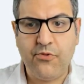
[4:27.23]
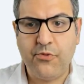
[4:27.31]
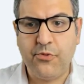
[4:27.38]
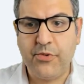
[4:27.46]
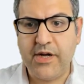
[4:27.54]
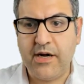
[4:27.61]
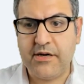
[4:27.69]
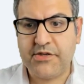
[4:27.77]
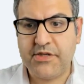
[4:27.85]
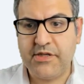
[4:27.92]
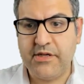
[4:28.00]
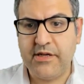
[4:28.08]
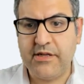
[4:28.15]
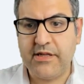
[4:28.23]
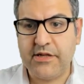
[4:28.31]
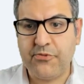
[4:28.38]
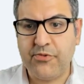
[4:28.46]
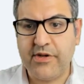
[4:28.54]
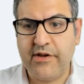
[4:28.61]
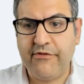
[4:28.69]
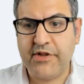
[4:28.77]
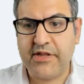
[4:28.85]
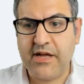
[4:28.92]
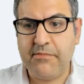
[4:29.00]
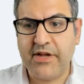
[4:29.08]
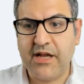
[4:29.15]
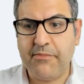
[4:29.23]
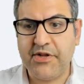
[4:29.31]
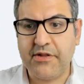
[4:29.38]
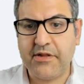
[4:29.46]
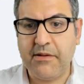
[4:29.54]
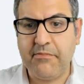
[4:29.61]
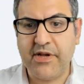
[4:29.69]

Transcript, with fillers: we are seeing that we're giving 10 megabit